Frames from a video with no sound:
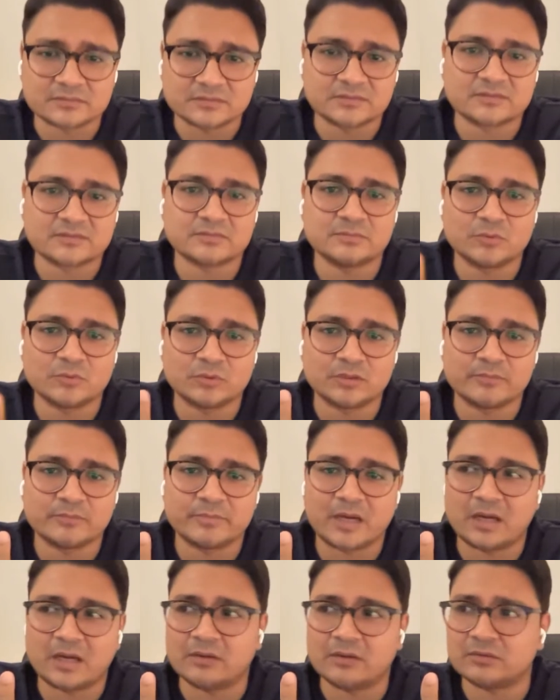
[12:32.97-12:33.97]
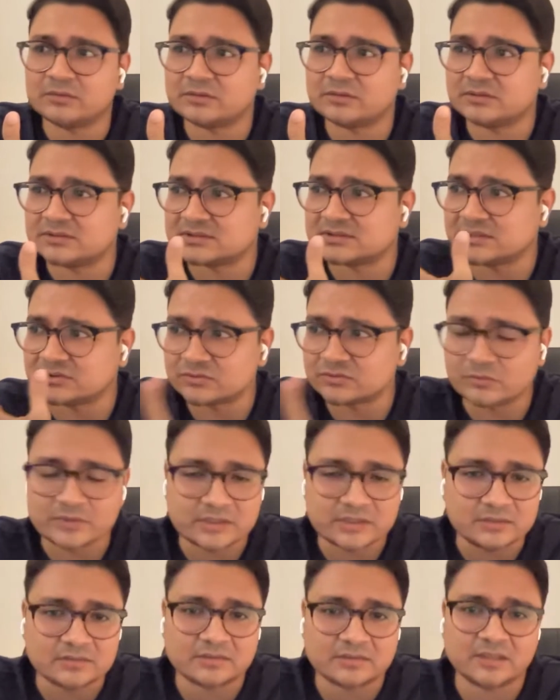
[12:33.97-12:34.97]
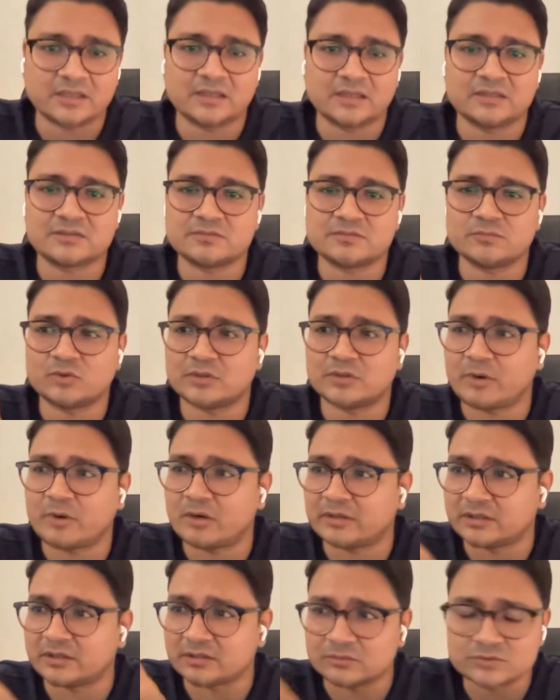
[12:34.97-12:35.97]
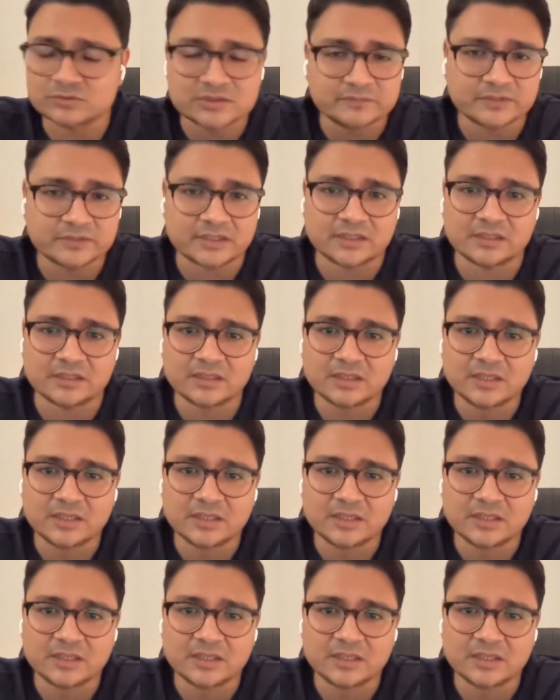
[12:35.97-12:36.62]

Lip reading: It's more about the sensorial thing. It's more about inclusivity,